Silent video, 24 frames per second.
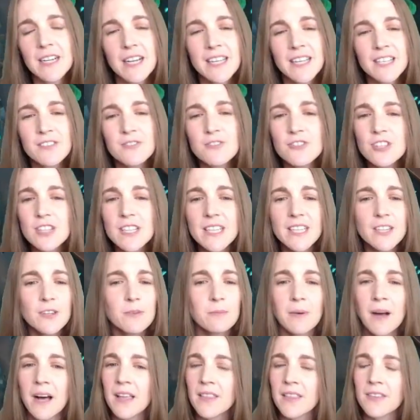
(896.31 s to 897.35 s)
I usually don't
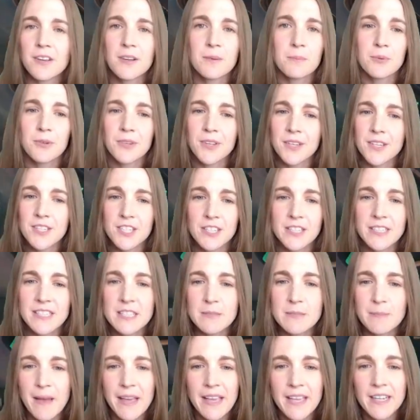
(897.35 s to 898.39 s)
bother putting turrets
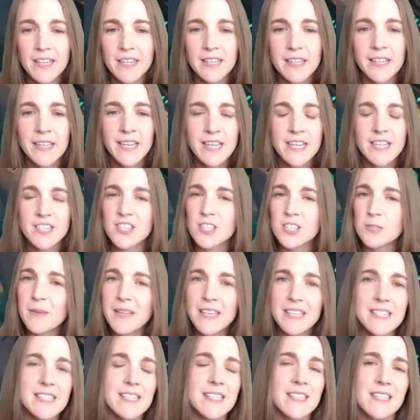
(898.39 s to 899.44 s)
back here just
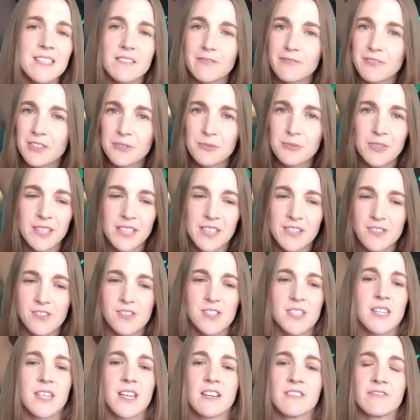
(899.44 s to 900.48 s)
because it isn't frequently used
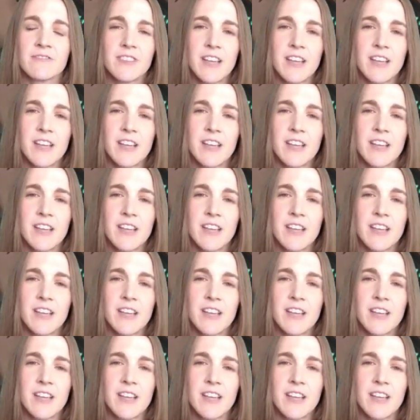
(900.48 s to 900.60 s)
enough.